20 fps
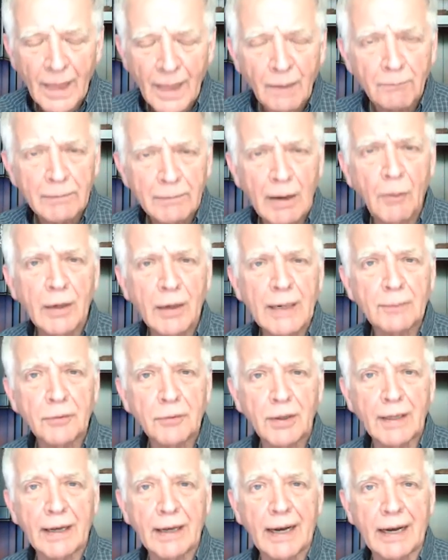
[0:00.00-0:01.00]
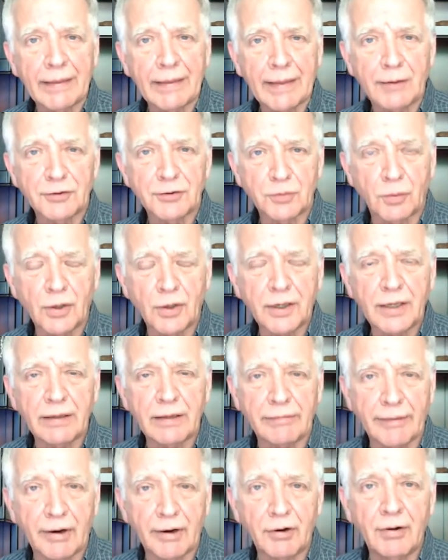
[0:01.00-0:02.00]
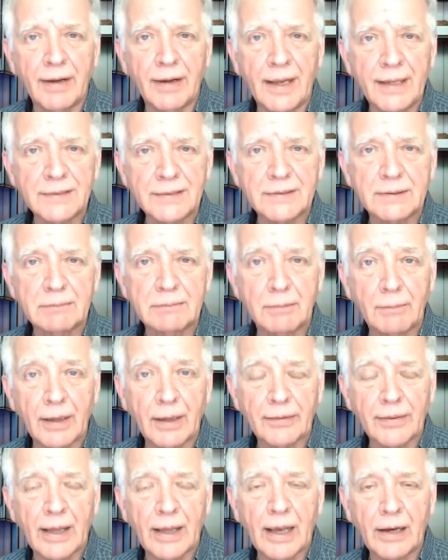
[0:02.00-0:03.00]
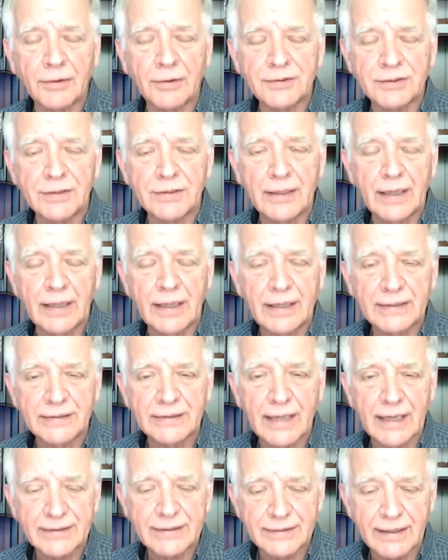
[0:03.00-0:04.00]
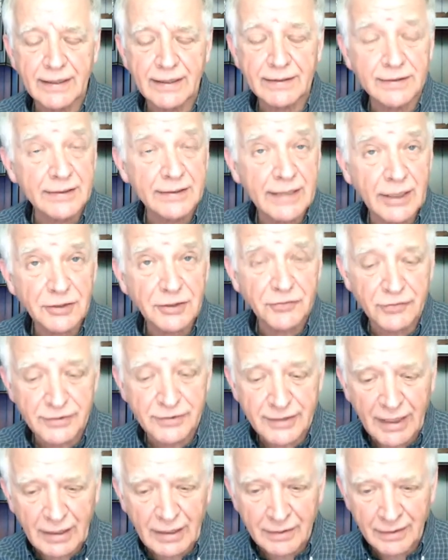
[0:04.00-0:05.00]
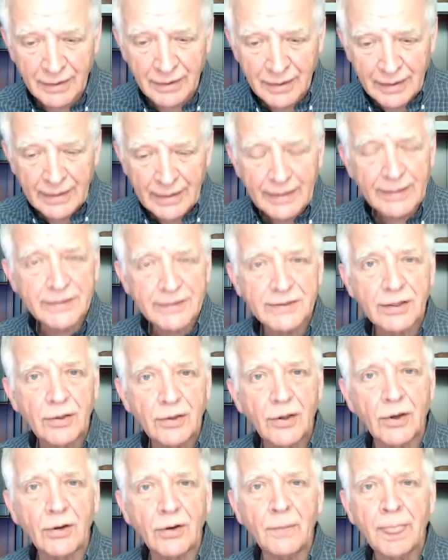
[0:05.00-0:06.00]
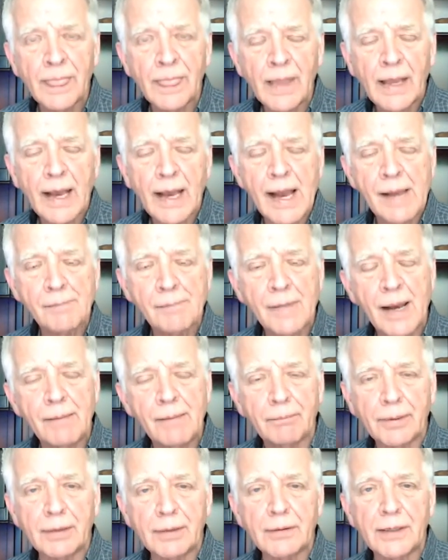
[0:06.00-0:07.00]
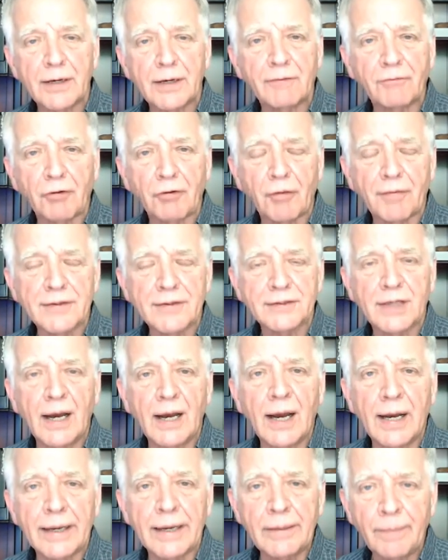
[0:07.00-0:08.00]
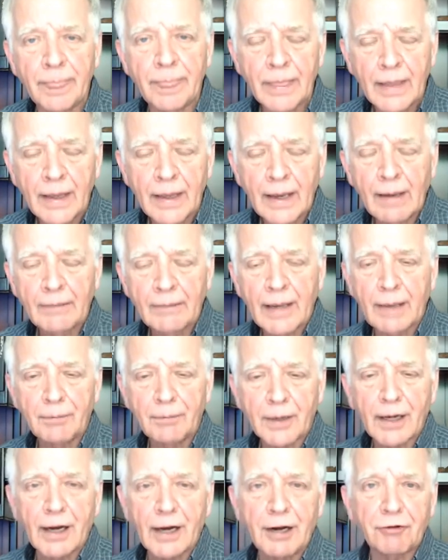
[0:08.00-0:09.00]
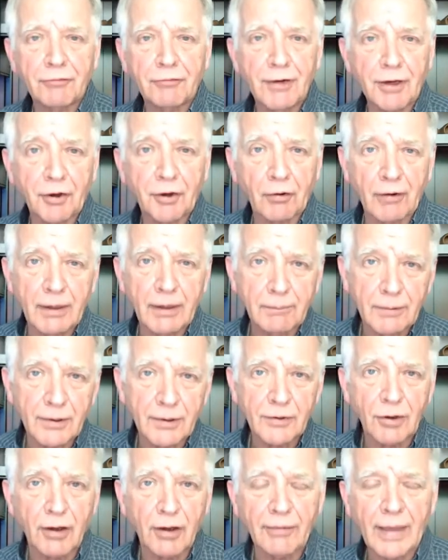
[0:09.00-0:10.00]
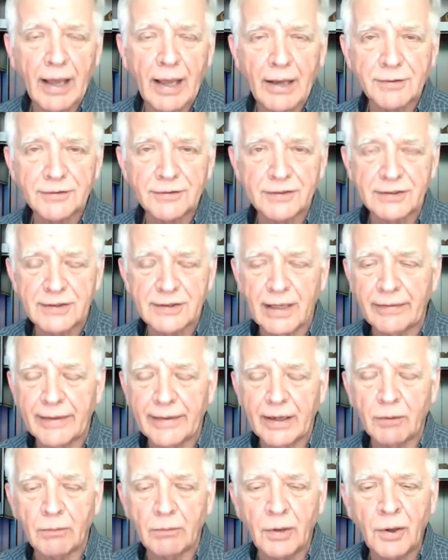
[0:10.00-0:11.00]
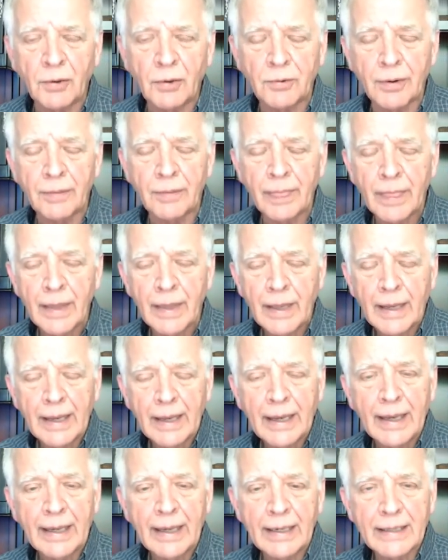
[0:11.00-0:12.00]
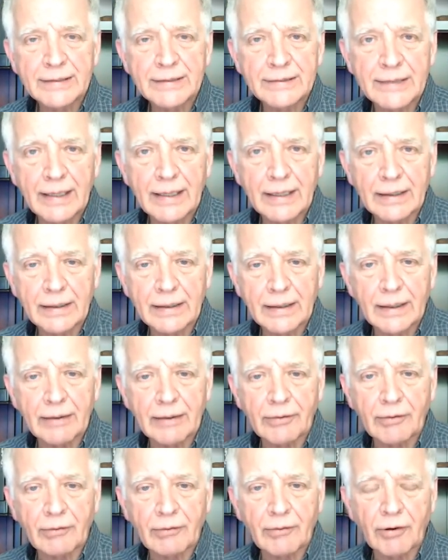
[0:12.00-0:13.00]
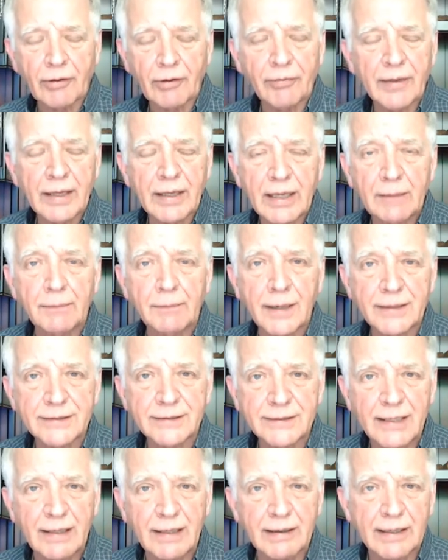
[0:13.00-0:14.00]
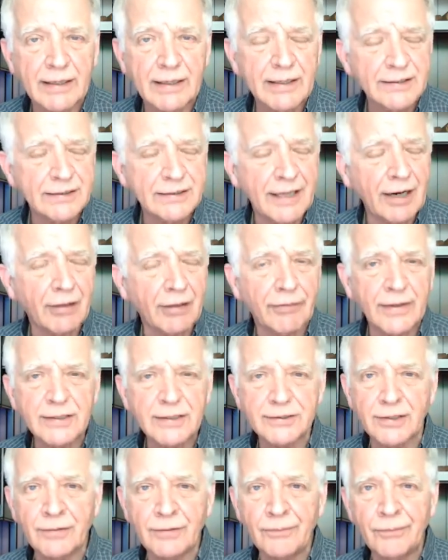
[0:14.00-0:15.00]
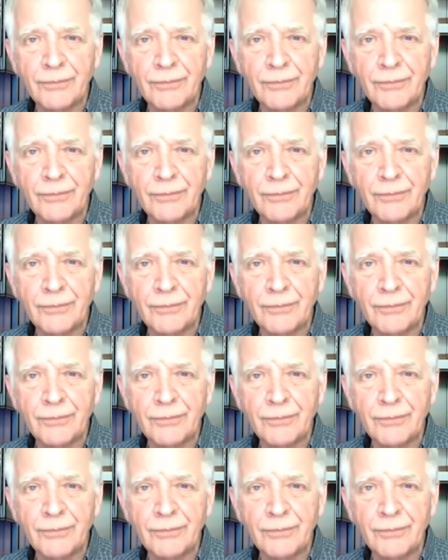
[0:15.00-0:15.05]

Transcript: I went up to the guy that was working there and asked him about the house, and I said, "Is this house for sale?" He said, "No, I'm I'm building it for this guy. I'm, the contractor. He built all the houses on that road." And I said, "Do you think he might sell it?" And he said, "I don't think so."